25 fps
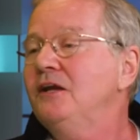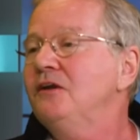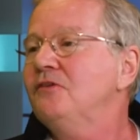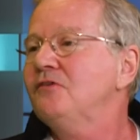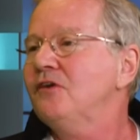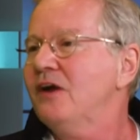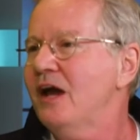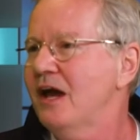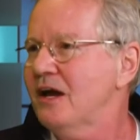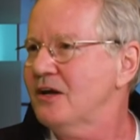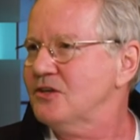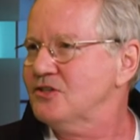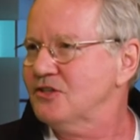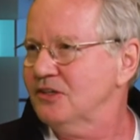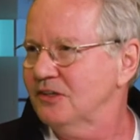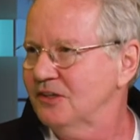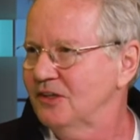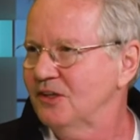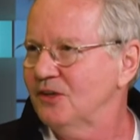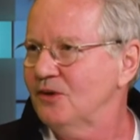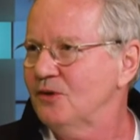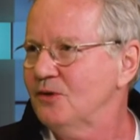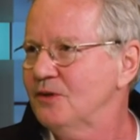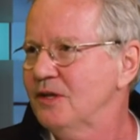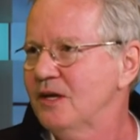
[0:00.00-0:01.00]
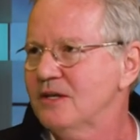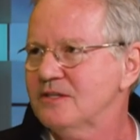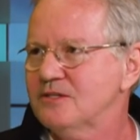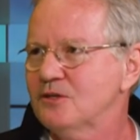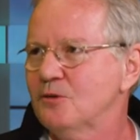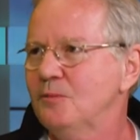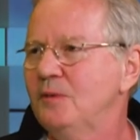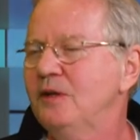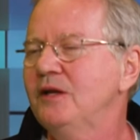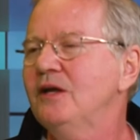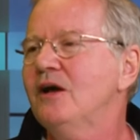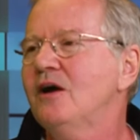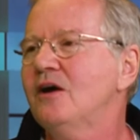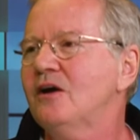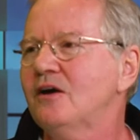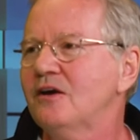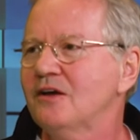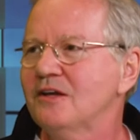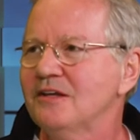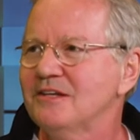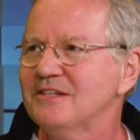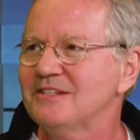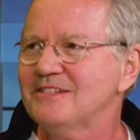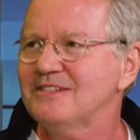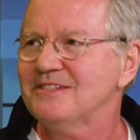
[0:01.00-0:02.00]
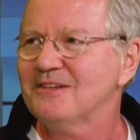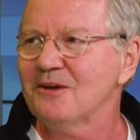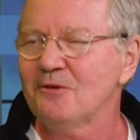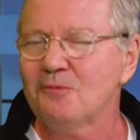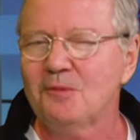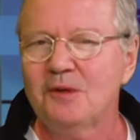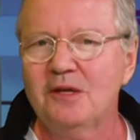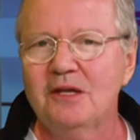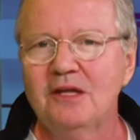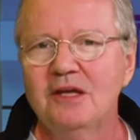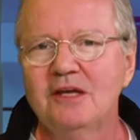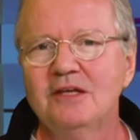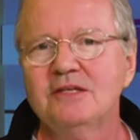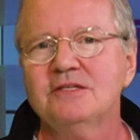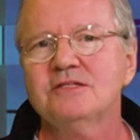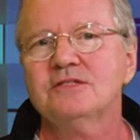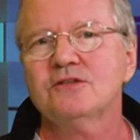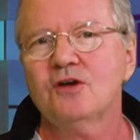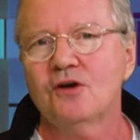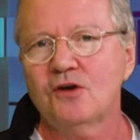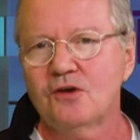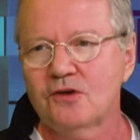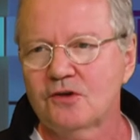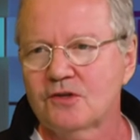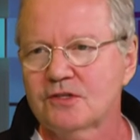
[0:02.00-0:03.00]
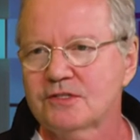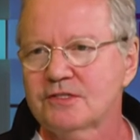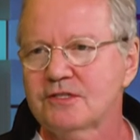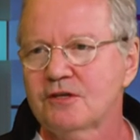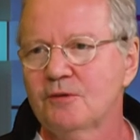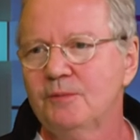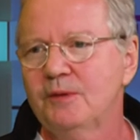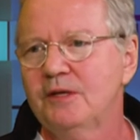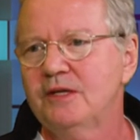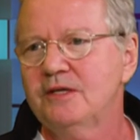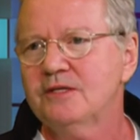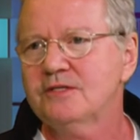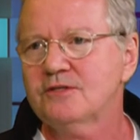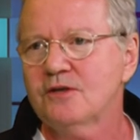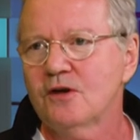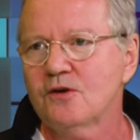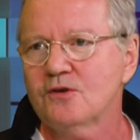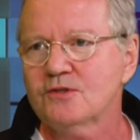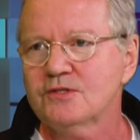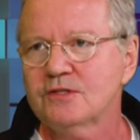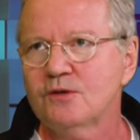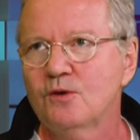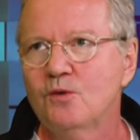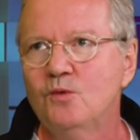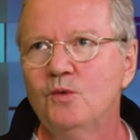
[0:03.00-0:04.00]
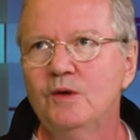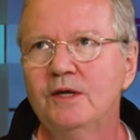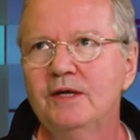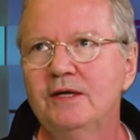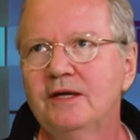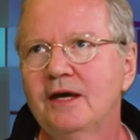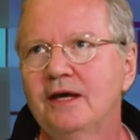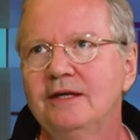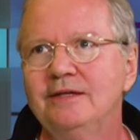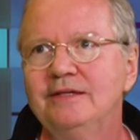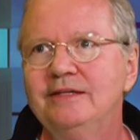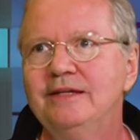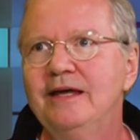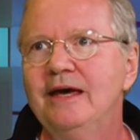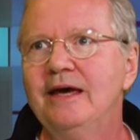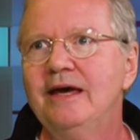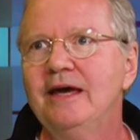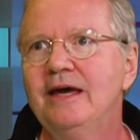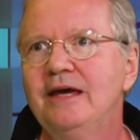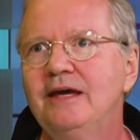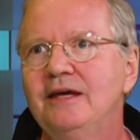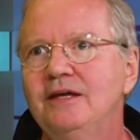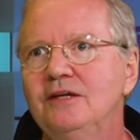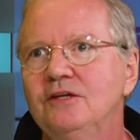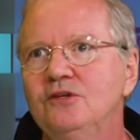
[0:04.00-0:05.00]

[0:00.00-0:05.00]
reaction, you know. There are so many artists, so many songs a week, a day,